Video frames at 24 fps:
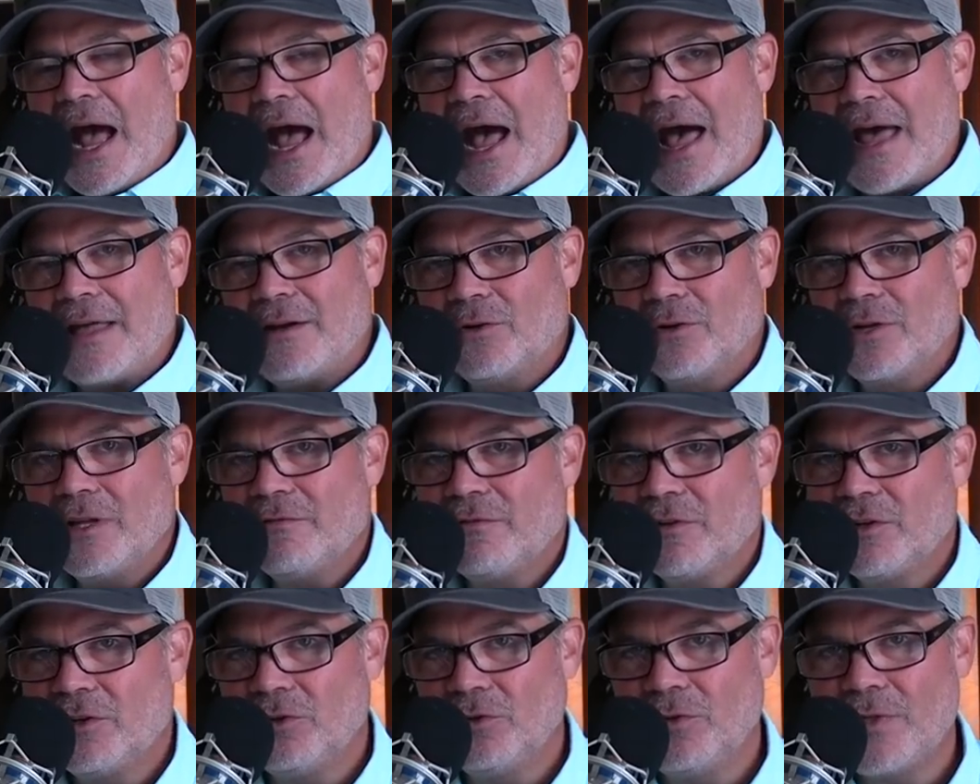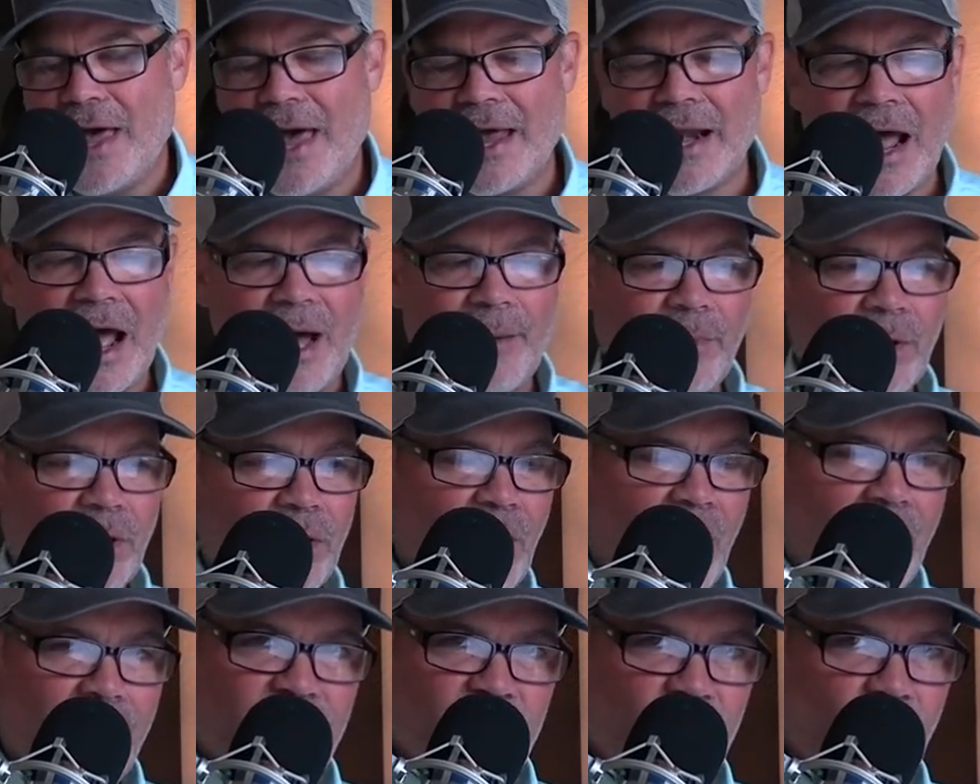I don't even do that. I'm
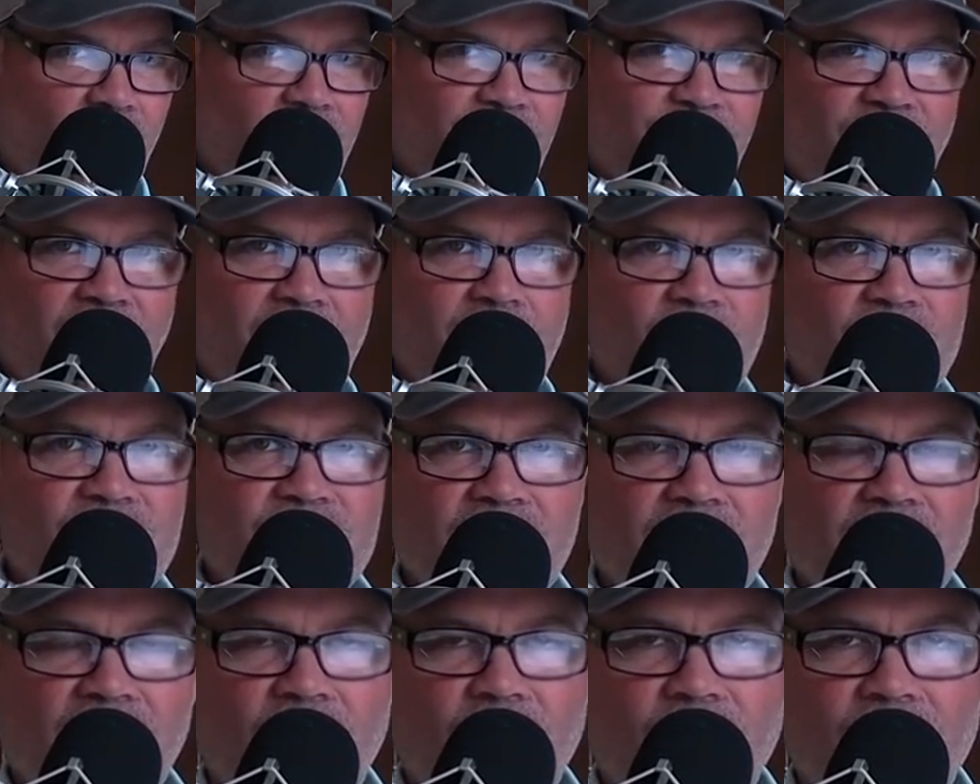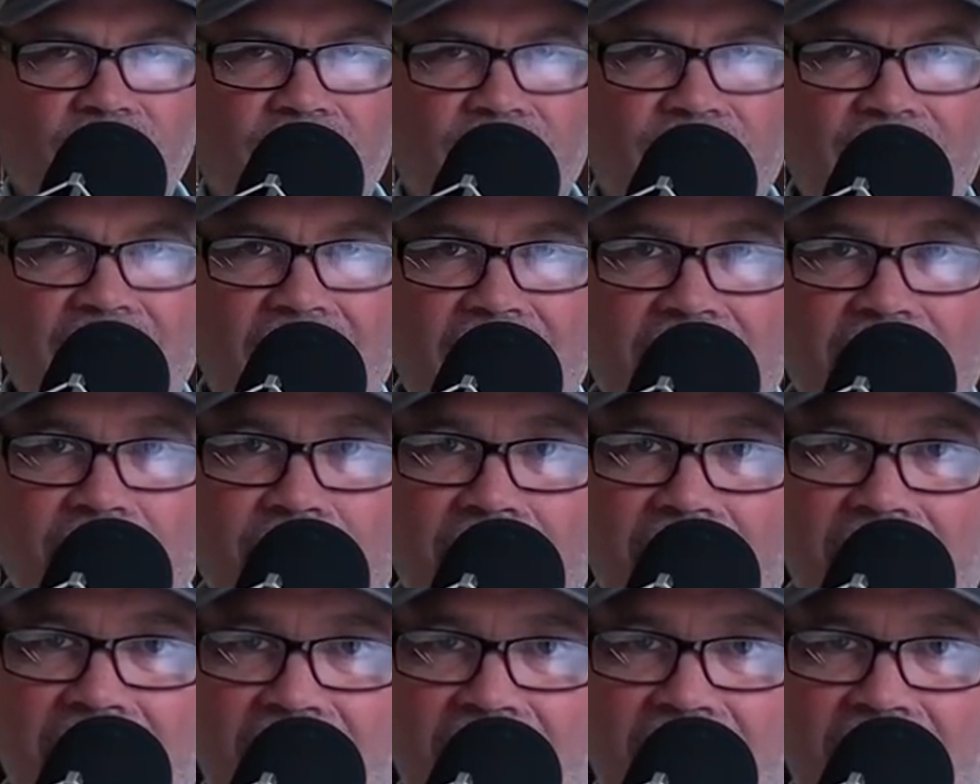25% lower than that in my